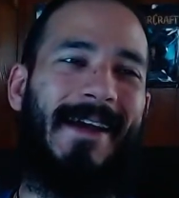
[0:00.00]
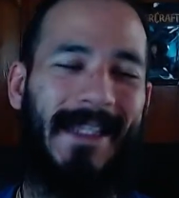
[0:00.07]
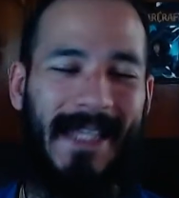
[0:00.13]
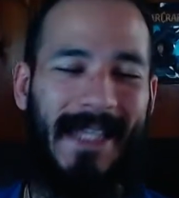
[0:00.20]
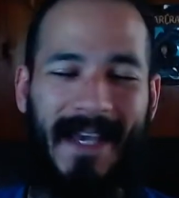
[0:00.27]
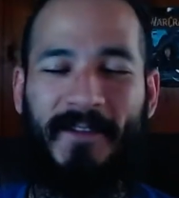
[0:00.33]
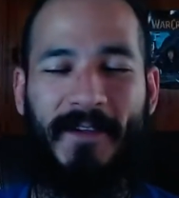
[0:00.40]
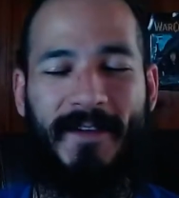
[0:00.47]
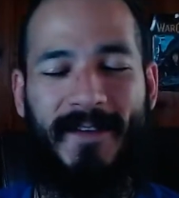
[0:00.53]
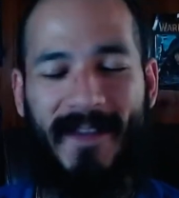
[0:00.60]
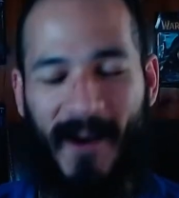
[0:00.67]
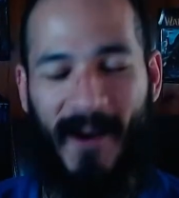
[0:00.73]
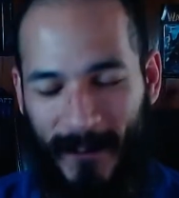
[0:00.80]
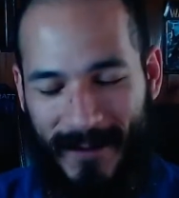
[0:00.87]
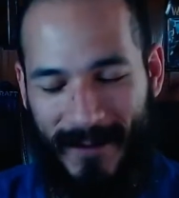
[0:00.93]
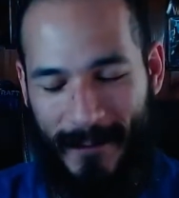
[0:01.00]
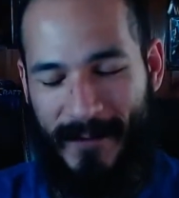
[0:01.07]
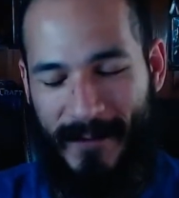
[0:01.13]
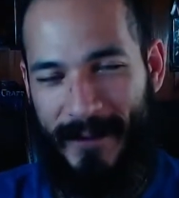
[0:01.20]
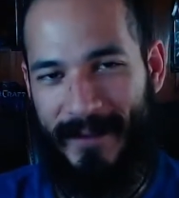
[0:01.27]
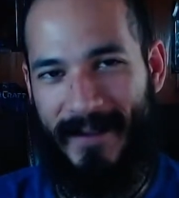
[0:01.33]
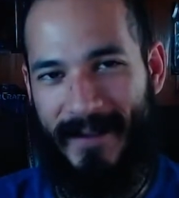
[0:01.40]
Laughter is the ultimate
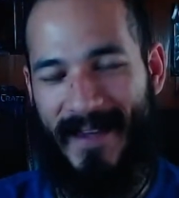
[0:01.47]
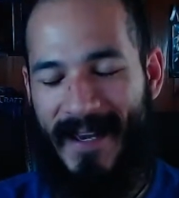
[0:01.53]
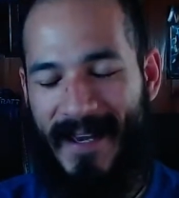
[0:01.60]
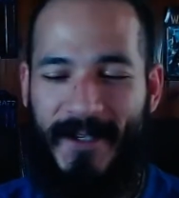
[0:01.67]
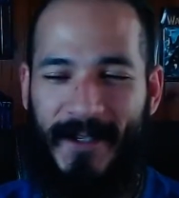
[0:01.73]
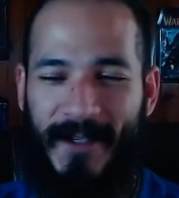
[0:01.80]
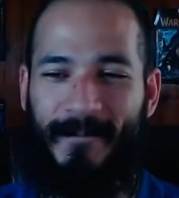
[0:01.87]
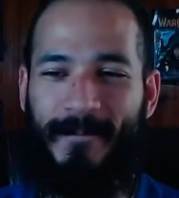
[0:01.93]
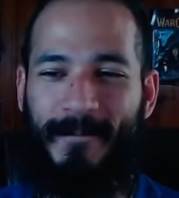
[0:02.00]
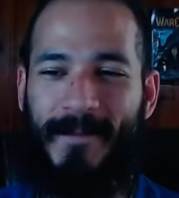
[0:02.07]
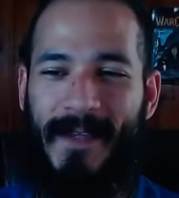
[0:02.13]
realization.